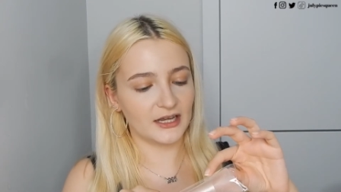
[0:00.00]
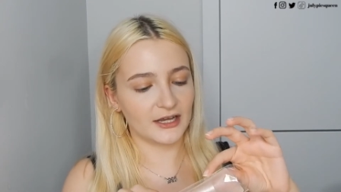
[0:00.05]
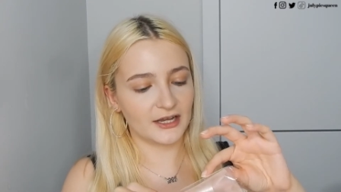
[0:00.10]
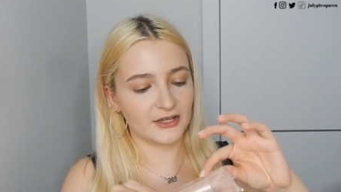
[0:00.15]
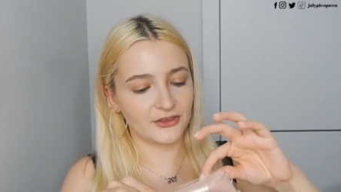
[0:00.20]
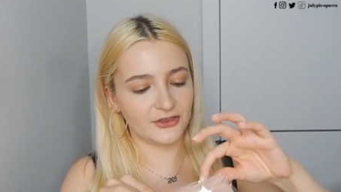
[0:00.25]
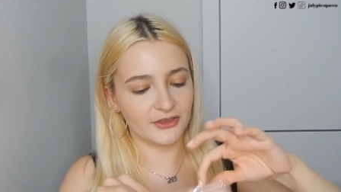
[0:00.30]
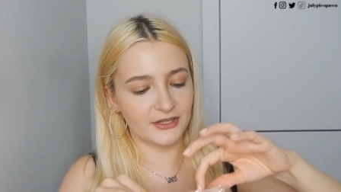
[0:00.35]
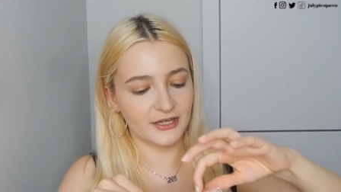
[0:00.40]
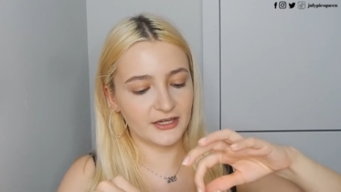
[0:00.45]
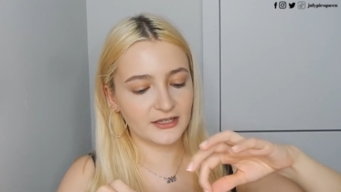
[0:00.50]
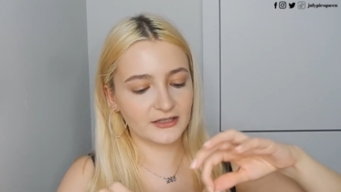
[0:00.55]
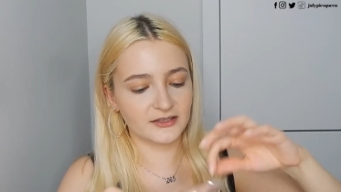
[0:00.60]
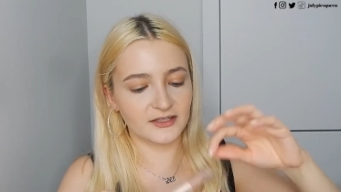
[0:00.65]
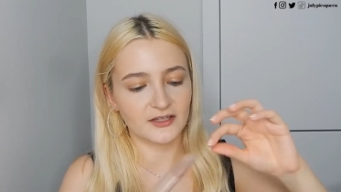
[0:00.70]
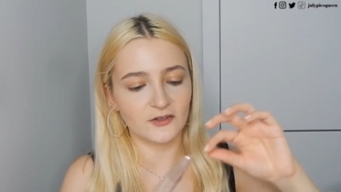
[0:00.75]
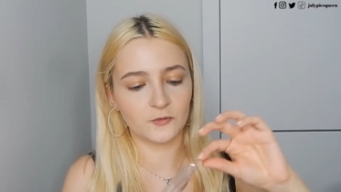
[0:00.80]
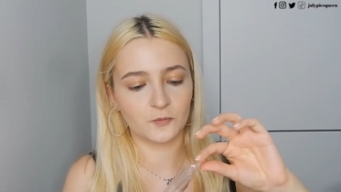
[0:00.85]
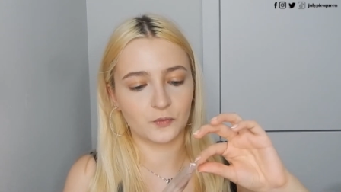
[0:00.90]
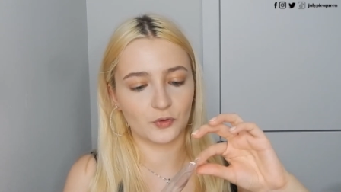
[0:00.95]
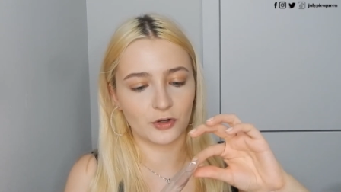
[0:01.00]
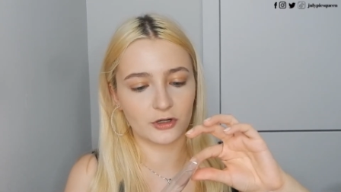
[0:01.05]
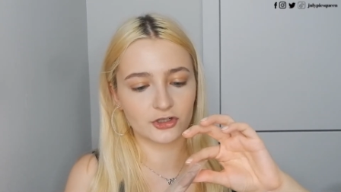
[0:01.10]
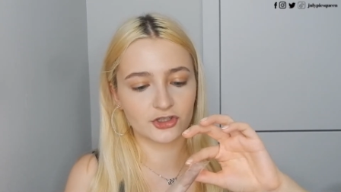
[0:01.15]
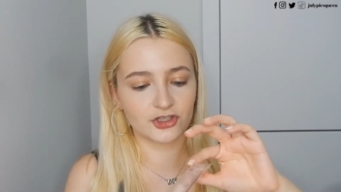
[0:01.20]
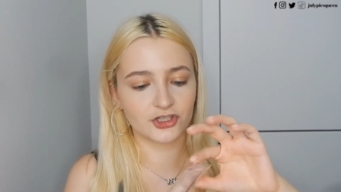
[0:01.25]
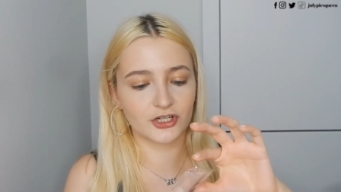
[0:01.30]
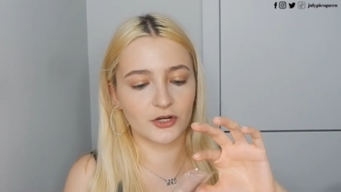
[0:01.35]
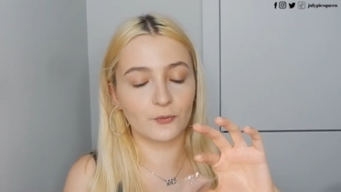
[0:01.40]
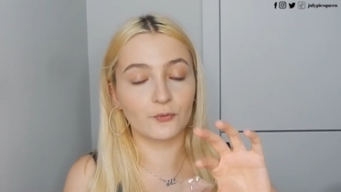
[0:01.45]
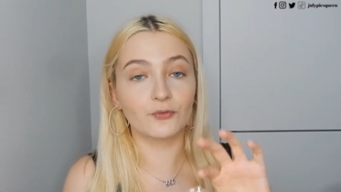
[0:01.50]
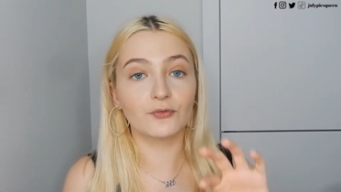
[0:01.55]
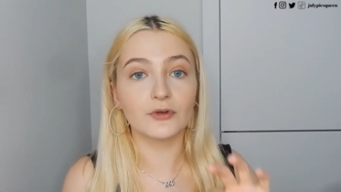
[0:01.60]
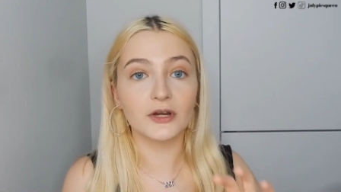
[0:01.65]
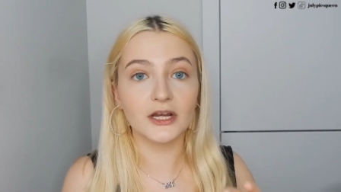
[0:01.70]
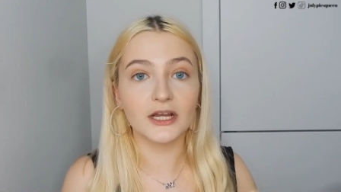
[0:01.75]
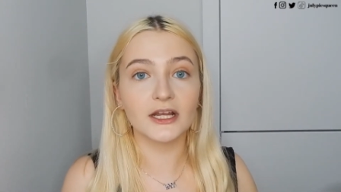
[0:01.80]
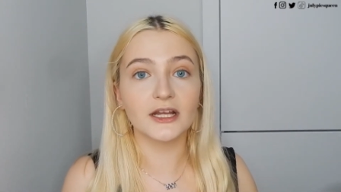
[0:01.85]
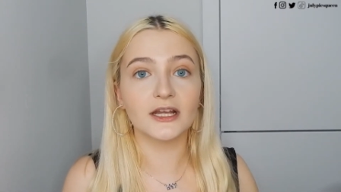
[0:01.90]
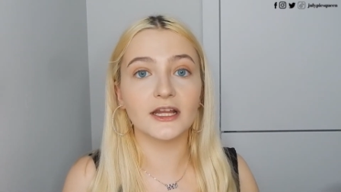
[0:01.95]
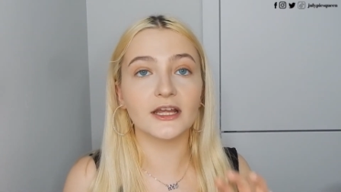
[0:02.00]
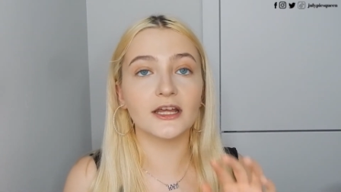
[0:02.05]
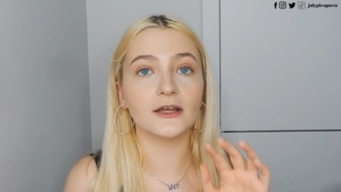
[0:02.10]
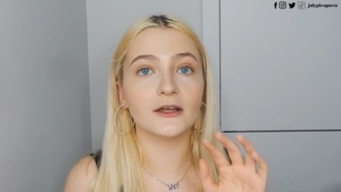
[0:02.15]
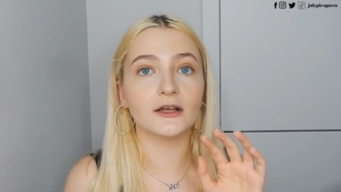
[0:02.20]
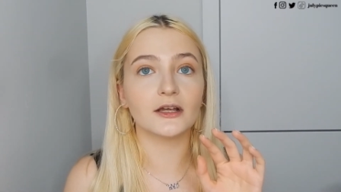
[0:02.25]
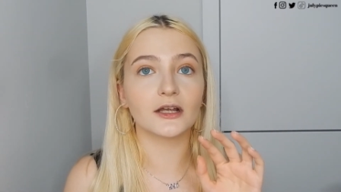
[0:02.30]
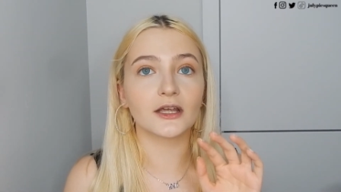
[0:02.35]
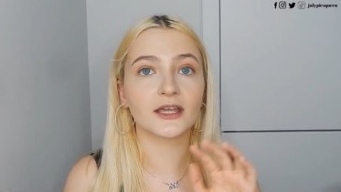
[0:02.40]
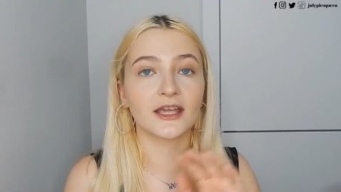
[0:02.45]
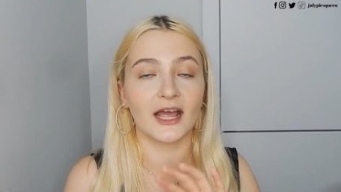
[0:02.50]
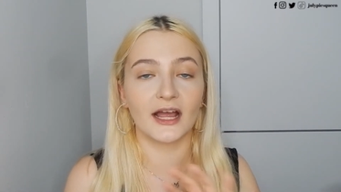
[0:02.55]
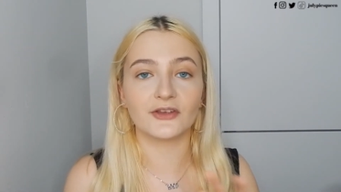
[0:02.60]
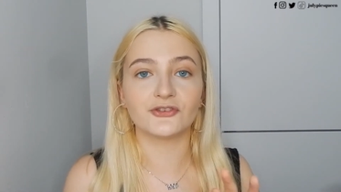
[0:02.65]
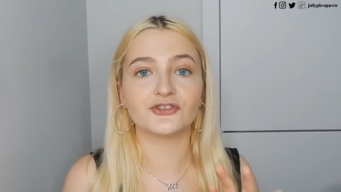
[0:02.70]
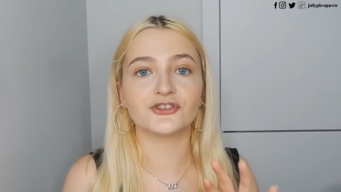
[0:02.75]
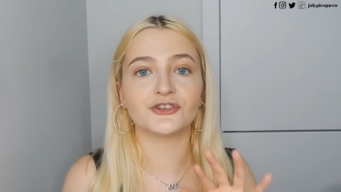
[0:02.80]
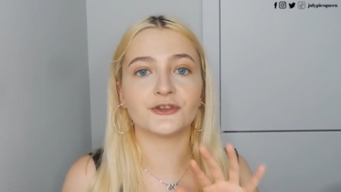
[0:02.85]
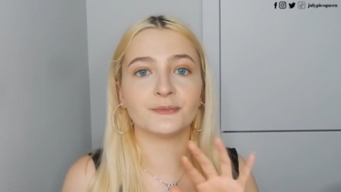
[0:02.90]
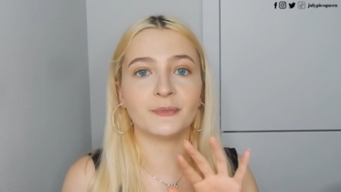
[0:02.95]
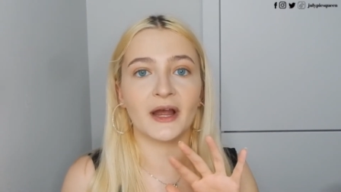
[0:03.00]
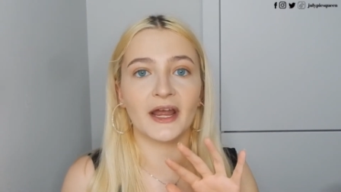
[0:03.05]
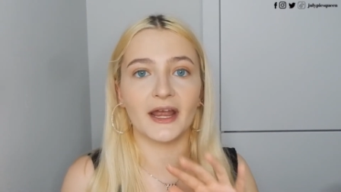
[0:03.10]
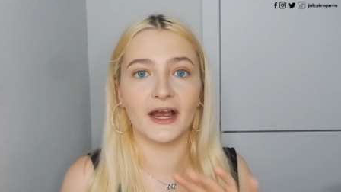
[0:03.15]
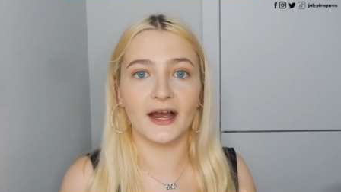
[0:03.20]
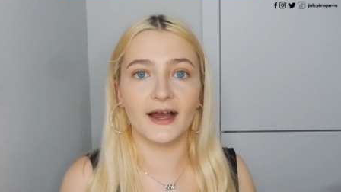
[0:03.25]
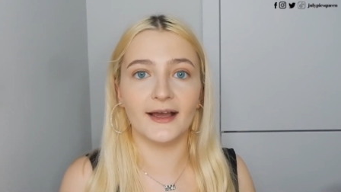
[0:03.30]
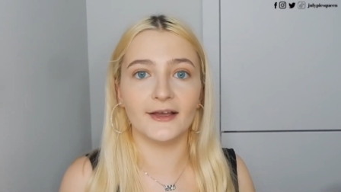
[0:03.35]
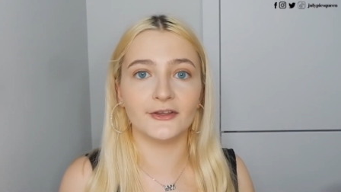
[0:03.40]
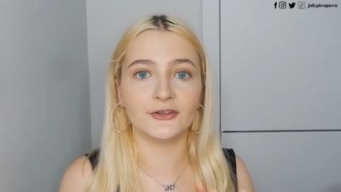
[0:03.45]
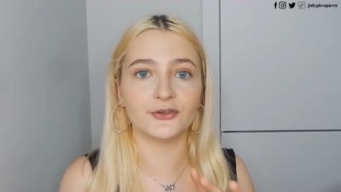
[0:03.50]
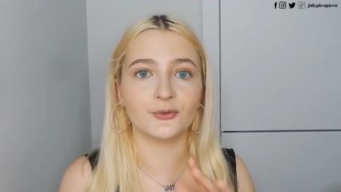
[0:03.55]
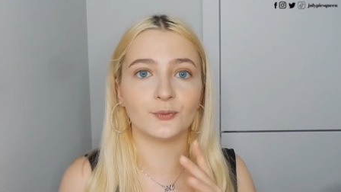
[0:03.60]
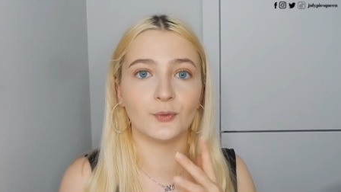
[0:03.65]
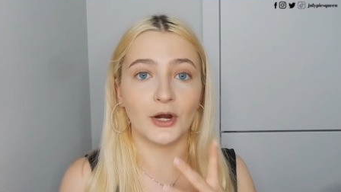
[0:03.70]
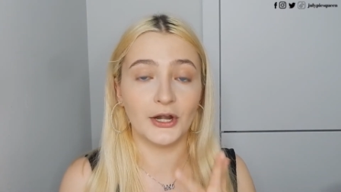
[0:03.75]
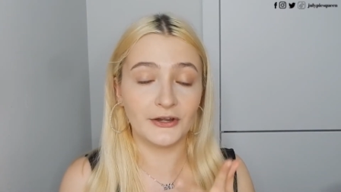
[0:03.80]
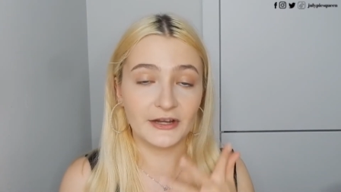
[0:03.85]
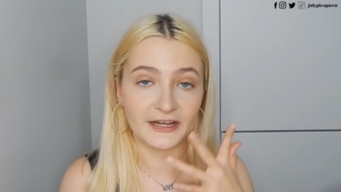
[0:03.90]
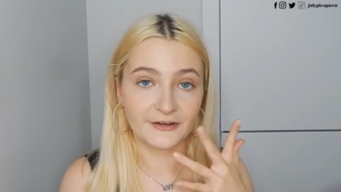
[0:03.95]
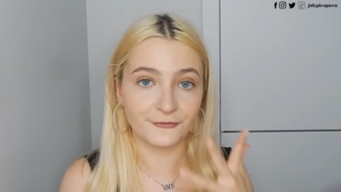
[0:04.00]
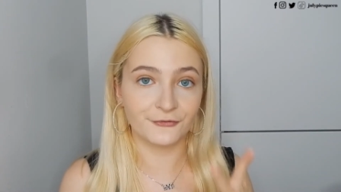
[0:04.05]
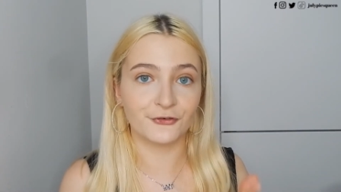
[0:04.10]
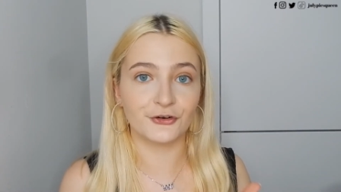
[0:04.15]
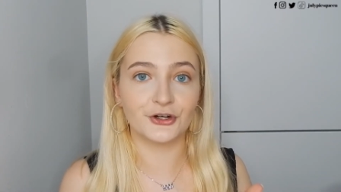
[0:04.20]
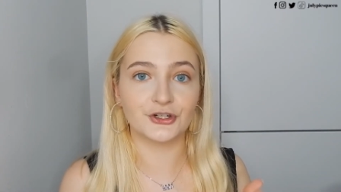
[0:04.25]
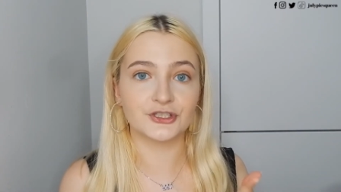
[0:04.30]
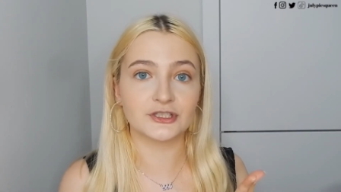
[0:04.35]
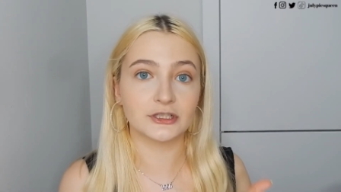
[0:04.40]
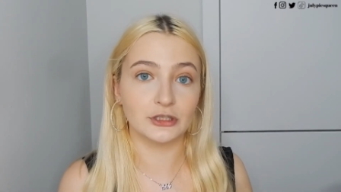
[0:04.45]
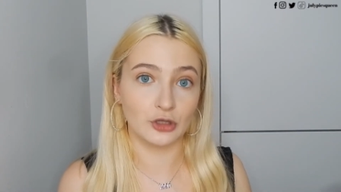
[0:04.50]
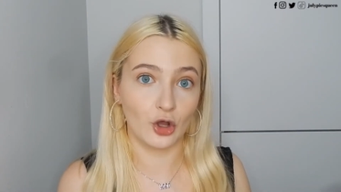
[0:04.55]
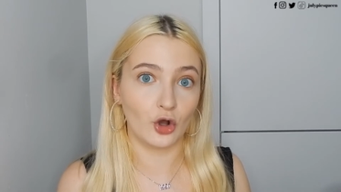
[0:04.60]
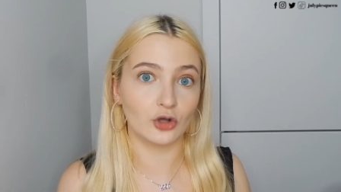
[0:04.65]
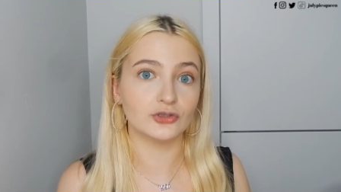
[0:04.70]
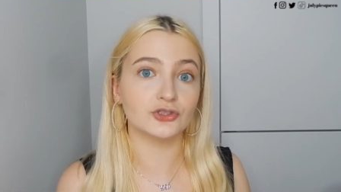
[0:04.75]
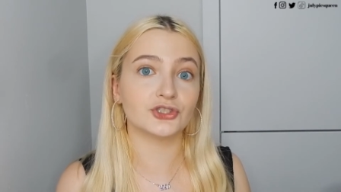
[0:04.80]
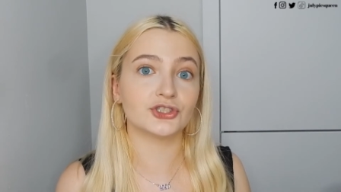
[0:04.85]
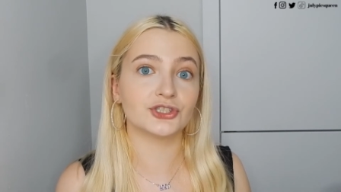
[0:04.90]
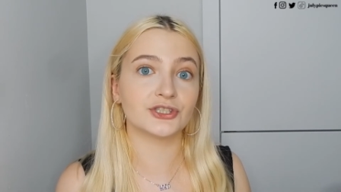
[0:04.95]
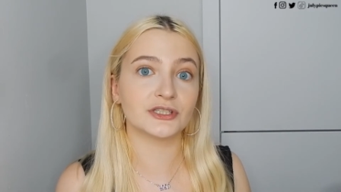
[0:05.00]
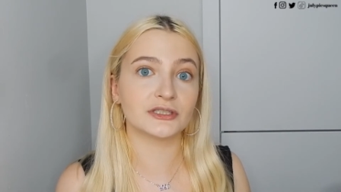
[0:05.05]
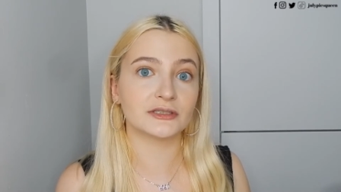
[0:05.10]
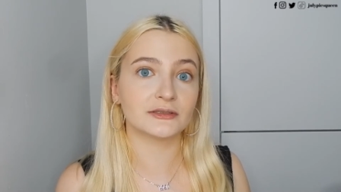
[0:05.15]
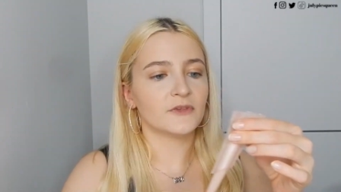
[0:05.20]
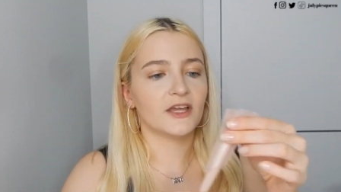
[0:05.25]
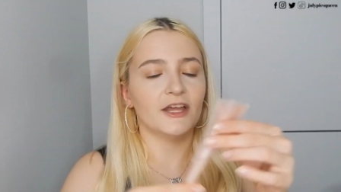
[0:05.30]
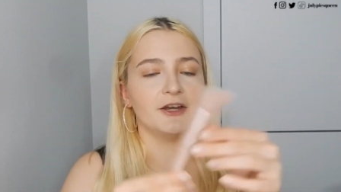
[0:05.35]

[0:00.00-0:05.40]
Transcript: Like I think this brush really catched my eyes when it first launched.